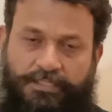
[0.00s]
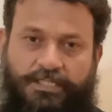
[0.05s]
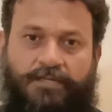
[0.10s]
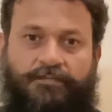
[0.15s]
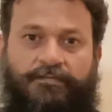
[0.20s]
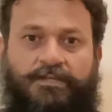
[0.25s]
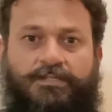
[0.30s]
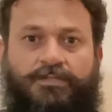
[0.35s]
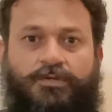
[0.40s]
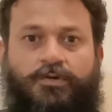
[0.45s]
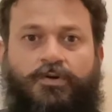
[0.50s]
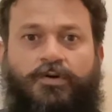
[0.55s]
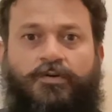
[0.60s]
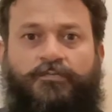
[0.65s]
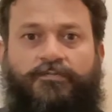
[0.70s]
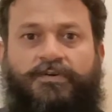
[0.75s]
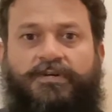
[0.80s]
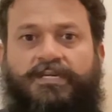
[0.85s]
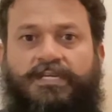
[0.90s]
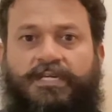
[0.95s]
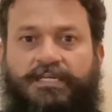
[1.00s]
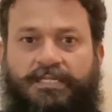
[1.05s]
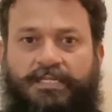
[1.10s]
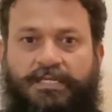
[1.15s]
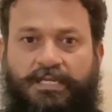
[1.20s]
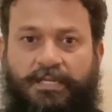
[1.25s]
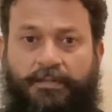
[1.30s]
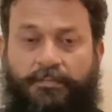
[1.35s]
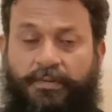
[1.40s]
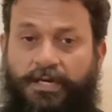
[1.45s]
She was offered a
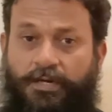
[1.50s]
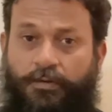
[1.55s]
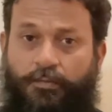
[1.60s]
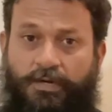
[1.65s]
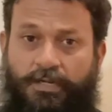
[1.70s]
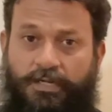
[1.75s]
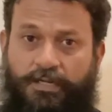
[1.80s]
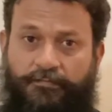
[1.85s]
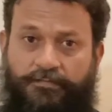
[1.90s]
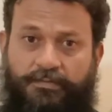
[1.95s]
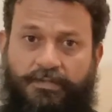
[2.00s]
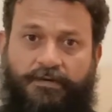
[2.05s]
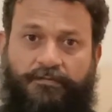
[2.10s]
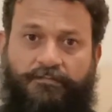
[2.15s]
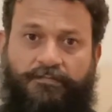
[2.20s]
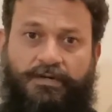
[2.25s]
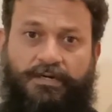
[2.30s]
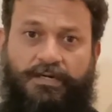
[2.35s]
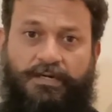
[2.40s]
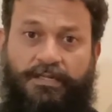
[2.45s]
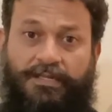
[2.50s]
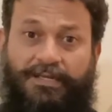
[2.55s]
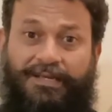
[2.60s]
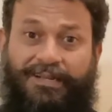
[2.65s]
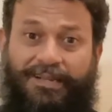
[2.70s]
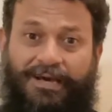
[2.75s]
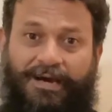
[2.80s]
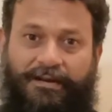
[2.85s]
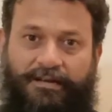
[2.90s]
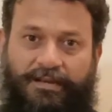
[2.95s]
deal by one of the Afghan
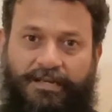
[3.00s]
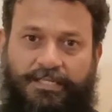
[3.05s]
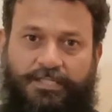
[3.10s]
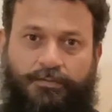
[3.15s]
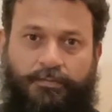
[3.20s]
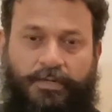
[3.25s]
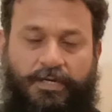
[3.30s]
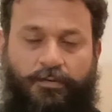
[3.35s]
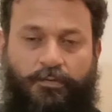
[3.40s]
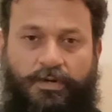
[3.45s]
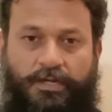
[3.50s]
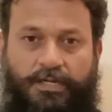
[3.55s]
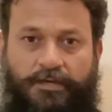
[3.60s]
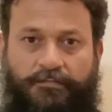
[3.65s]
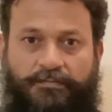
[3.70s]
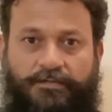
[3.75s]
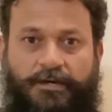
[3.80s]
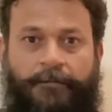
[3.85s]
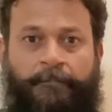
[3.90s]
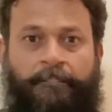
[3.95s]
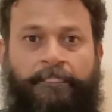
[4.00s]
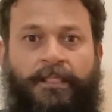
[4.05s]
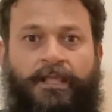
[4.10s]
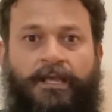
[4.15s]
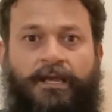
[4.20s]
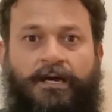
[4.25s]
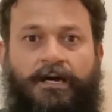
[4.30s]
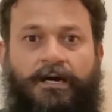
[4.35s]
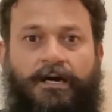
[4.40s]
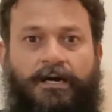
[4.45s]
clerics, by one of the
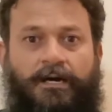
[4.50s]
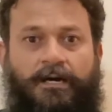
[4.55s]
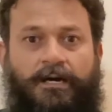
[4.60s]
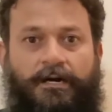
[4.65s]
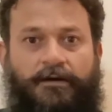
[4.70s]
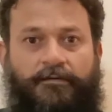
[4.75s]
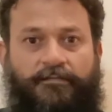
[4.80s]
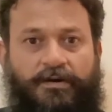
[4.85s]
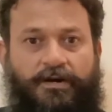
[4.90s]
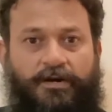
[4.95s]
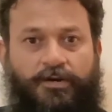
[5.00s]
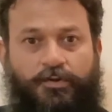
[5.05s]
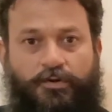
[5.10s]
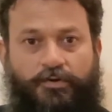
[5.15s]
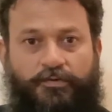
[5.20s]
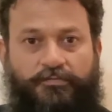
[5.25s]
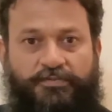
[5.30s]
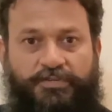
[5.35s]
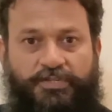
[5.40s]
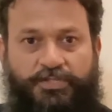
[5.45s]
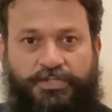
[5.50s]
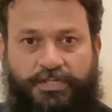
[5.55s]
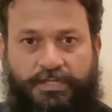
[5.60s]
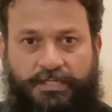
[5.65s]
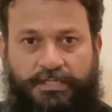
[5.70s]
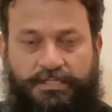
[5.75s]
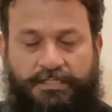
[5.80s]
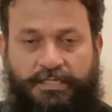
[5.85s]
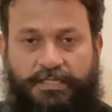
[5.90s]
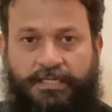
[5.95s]
Afghan
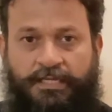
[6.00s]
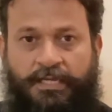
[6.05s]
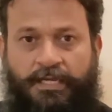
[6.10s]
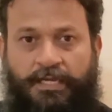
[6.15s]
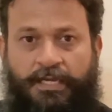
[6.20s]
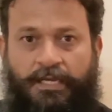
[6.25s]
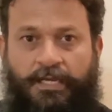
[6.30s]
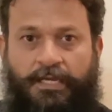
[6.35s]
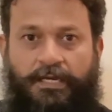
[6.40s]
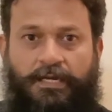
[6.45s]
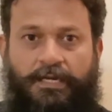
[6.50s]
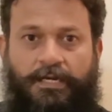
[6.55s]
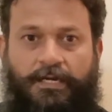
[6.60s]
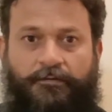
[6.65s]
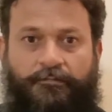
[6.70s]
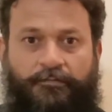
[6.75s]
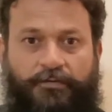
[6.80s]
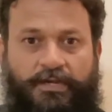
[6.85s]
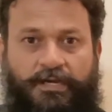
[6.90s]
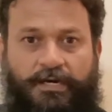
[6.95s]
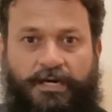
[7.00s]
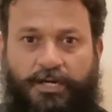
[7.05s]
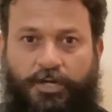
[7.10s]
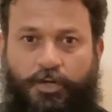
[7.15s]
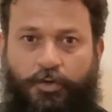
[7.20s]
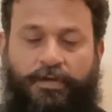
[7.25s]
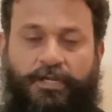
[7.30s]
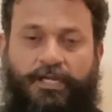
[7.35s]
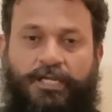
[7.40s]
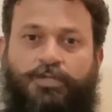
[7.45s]
officials, that we are
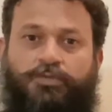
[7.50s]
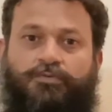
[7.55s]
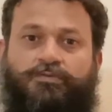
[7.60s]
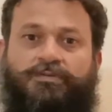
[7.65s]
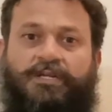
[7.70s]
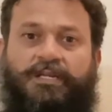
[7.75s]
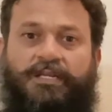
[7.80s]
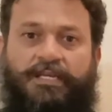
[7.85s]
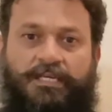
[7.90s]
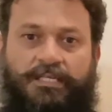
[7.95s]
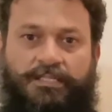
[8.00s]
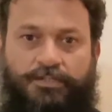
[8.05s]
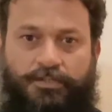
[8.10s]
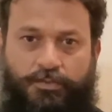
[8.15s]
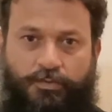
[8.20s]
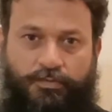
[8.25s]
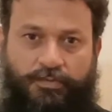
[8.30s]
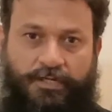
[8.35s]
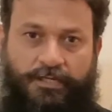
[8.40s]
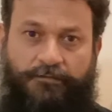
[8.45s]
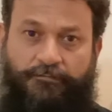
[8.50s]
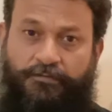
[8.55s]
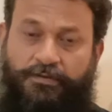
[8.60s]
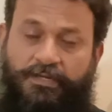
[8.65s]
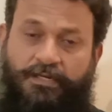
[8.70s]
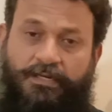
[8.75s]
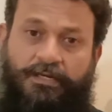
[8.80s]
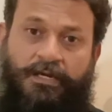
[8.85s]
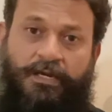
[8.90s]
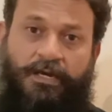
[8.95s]
going to release you and
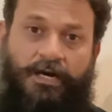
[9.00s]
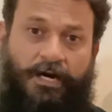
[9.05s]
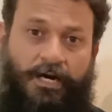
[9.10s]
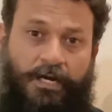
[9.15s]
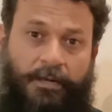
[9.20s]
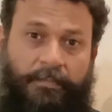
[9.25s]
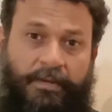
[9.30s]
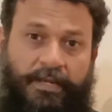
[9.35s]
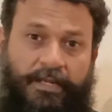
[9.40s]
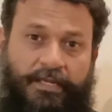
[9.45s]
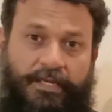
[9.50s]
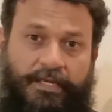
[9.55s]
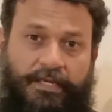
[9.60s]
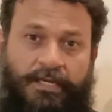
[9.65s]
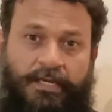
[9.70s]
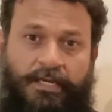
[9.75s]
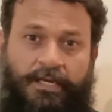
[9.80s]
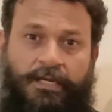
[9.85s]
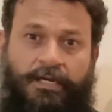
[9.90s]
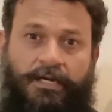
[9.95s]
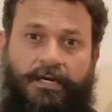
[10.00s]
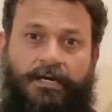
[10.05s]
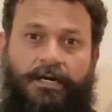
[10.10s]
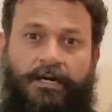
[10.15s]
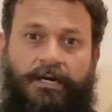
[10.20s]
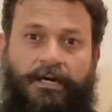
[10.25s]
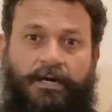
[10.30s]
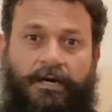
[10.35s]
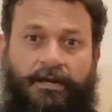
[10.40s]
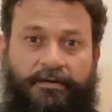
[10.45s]
we are making
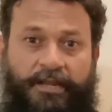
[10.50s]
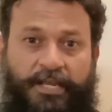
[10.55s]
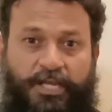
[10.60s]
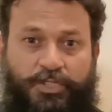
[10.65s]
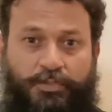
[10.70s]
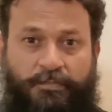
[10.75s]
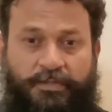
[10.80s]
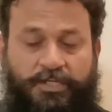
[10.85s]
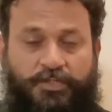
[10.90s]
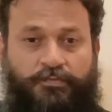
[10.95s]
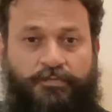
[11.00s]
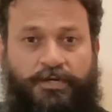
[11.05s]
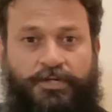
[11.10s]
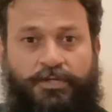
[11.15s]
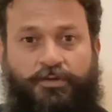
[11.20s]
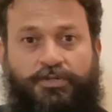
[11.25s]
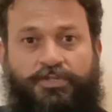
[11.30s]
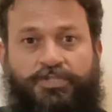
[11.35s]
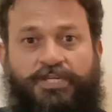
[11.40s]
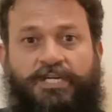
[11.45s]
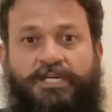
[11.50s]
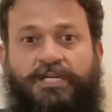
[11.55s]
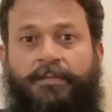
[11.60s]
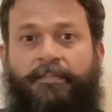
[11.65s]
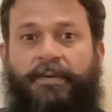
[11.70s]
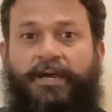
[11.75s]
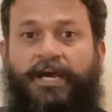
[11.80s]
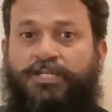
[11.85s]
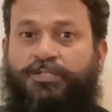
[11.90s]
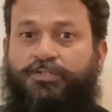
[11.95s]
arrangements for your journey
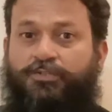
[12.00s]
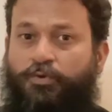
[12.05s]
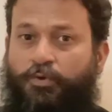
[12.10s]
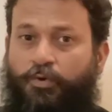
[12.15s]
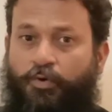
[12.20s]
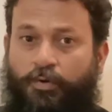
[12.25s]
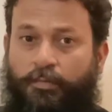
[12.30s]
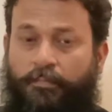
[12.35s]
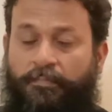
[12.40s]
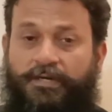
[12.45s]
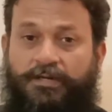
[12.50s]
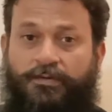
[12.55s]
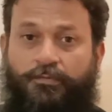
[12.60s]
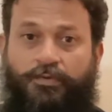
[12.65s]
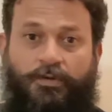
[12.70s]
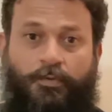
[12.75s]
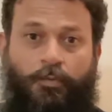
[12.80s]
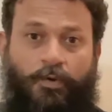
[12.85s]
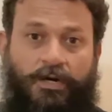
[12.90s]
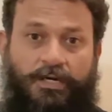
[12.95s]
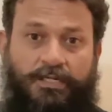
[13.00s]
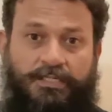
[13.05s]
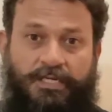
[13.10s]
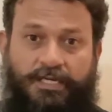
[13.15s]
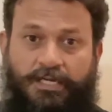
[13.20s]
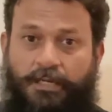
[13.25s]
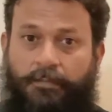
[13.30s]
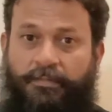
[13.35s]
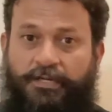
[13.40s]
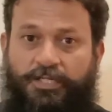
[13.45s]
back to home, but we want
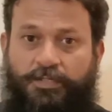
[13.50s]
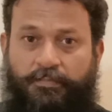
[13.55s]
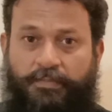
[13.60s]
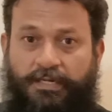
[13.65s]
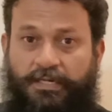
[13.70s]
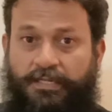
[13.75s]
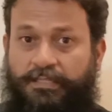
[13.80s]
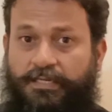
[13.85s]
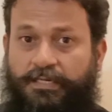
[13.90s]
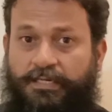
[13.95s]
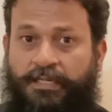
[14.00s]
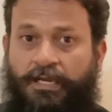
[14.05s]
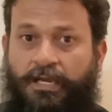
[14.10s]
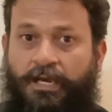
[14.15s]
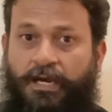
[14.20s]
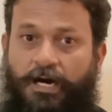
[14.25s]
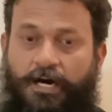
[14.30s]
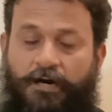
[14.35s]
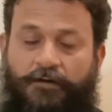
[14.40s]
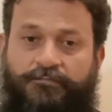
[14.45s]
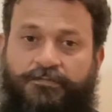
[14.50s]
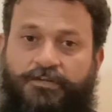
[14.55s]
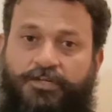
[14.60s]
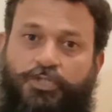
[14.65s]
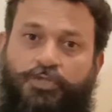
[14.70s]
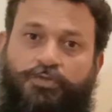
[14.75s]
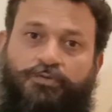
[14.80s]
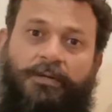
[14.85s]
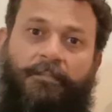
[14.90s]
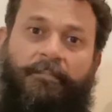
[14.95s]
a commitment that after
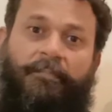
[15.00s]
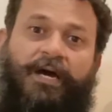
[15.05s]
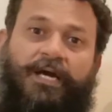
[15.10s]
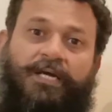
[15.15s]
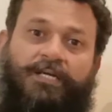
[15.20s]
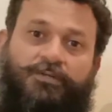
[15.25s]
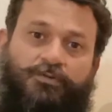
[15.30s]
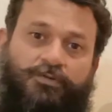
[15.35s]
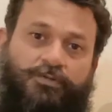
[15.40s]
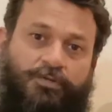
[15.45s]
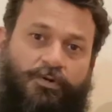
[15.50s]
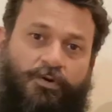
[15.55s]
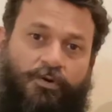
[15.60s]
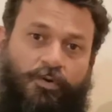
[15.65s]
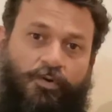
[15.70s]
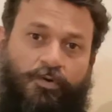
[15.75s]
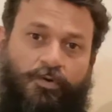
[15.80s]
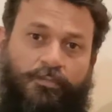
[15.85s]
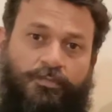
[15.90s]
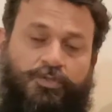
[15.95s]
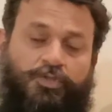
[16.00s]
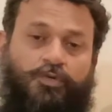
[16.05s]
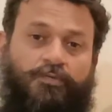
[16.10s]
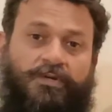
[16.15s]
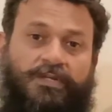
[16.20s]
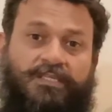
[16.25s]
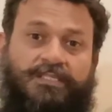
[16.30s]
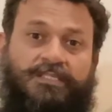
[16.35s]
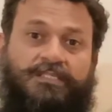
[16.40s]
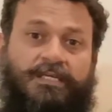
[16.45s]
you are back to your home, you
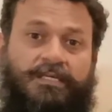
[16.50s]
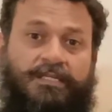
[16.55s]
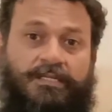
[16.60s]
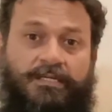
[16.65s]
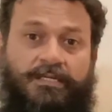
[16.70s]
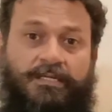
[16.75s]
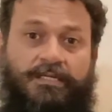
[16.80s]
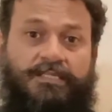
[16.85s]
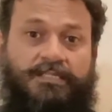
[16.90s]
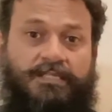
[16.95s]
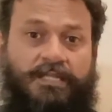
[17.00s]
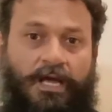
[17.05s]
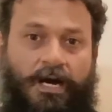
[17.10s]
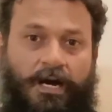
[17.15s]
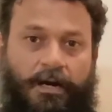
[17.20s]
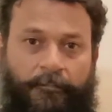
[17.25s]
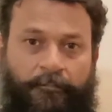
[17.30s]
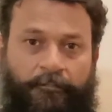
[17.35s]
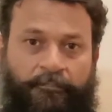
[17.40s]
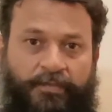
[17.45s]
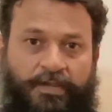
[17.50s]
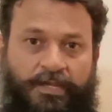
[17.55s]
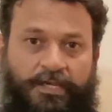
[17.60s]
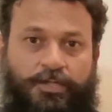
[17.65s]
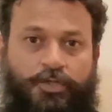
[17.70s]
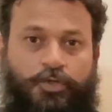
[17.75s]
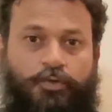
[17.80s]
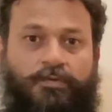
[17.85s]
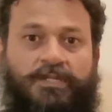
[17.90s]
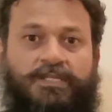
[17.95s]
will study Islam,
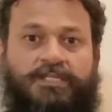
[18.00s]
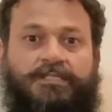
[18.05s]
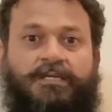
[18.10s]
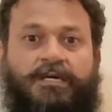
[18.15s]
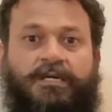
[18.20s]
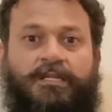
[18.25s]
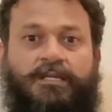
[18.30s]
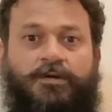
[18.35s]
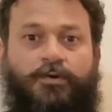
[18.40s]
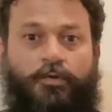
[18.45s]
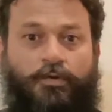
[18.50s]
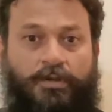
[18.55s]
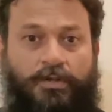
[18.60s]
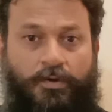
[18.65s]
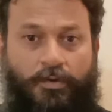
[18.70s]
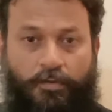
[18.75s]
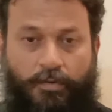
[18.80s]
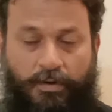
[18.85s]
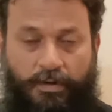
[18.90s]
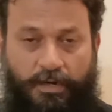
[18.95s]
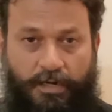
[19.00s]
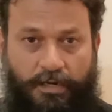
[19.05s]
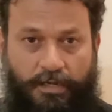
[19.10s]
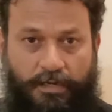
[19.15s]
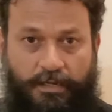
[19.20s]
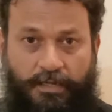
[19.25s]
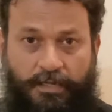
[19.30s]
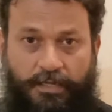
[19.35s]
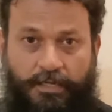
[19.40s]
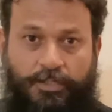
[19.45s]
you will study Holy
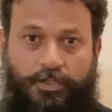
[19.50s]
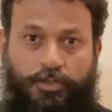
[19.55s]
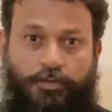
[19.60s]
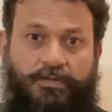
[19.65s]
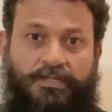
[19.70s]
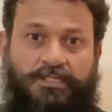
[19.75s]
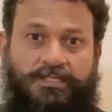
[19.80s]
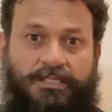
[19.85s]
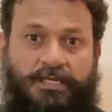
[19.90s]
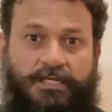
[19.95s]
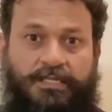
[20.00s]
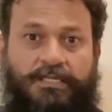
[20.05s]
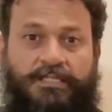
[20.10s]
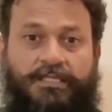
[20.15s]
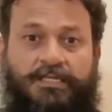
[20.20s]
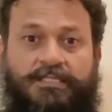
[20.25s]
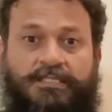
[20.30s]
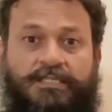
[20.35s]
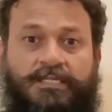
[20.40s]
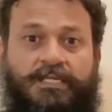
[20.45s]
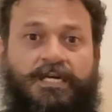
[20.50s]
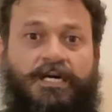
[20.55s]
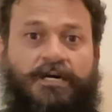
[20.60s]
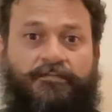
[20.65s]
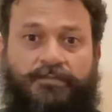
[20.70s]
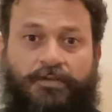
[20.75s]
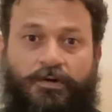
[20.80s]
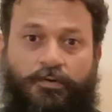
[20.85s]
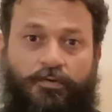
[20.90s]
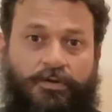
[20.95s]
Quran, you will study the
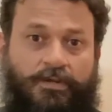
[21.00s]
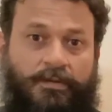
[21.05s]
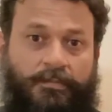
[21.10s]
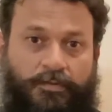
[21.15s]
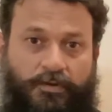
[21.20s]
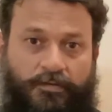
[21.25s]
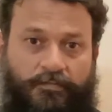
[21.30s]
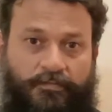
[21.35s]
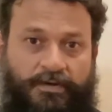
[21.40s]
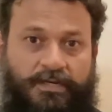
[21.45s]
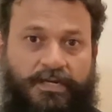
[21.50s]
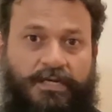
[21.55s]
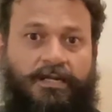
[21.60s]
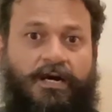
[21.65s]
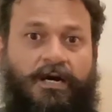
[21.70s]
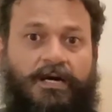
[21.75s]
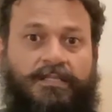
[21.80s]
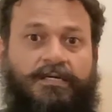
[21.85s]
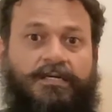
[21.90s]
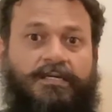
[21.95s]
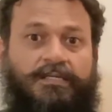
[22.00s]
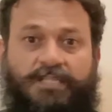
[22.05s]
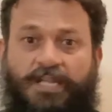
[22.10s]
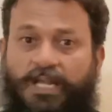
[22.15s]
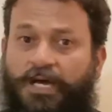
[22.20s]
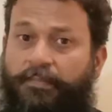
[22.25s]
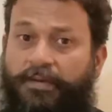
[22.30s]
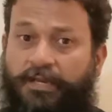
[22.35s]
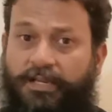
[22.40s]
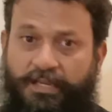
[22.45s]
Seerah of the Holy Prophet and other
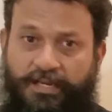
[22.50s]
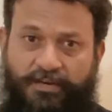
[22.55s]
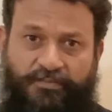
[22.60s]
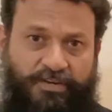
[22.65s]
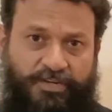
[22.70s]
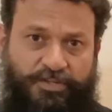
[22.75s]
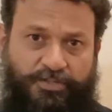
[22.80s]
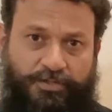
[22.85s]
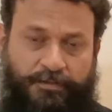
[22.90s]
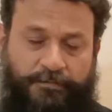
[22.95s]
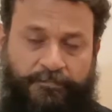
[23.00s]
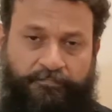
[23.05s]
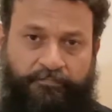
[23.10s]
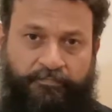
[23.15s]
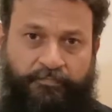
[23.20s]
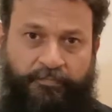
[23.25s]
Islamic literature.